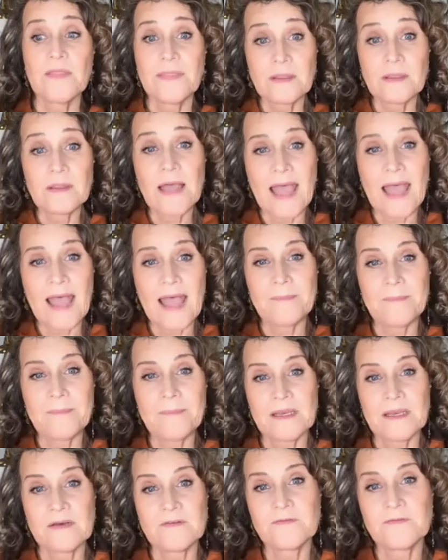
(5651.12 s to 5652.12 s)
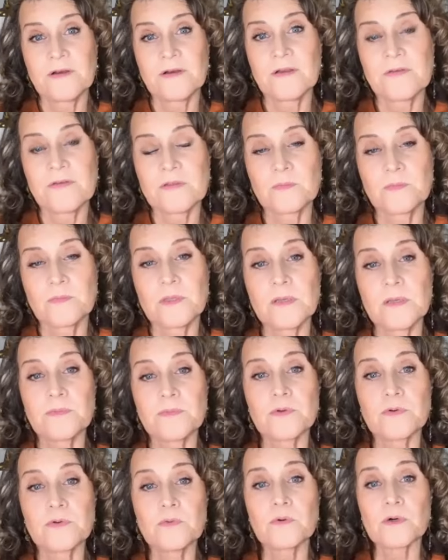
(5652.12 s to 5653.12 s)
They'll happen in front of other
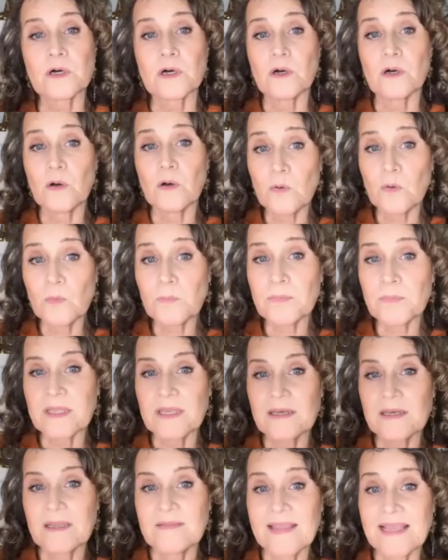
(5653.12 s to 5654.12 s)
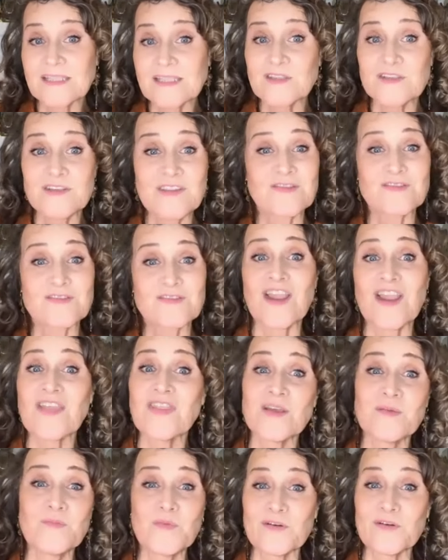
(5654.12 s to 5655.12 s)
people who are open. And there's
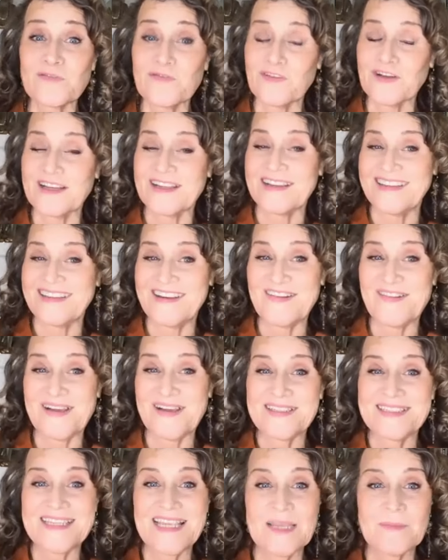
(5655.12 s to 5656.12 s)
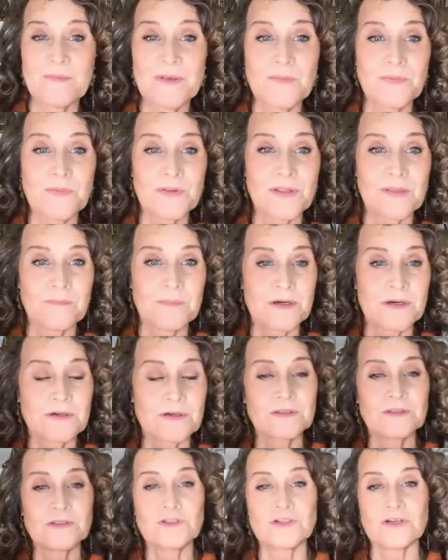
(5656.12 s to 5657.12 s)
nothing more fun. You know, I take people on
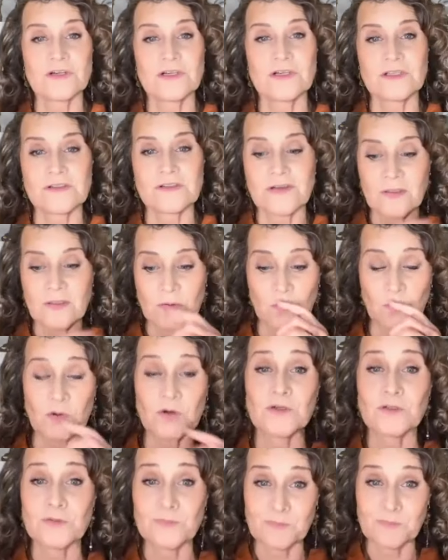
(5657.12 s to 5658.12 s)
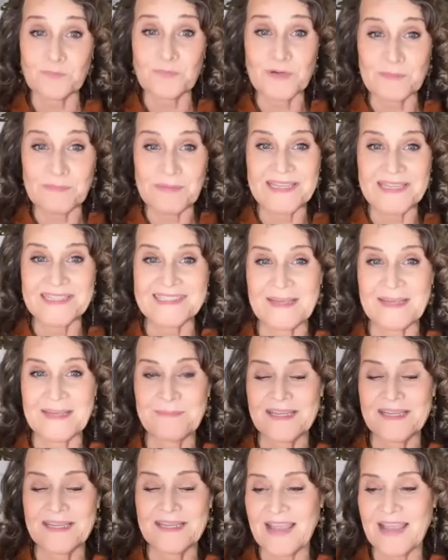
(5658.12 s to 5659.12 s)
miracle journeys around the world
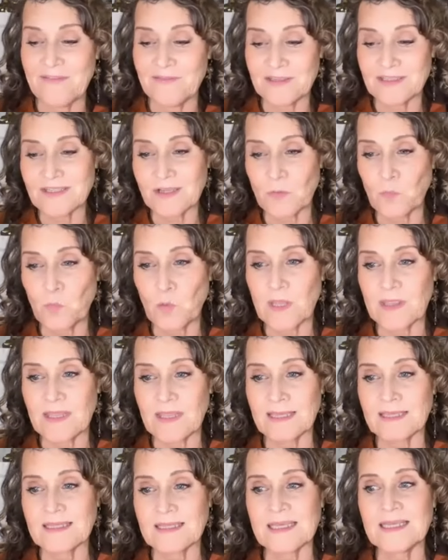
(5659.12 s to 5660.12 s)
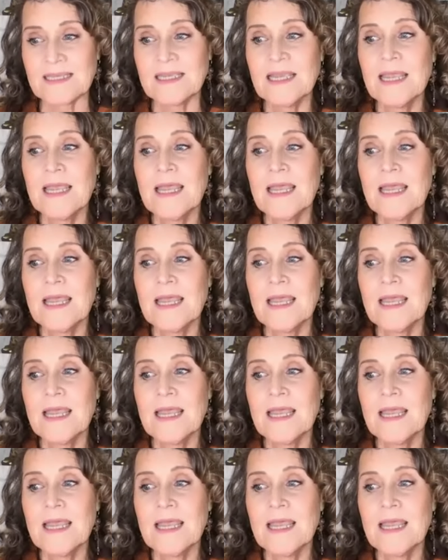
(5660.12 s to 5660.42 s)
pre-pandemic. I haven't done one lately,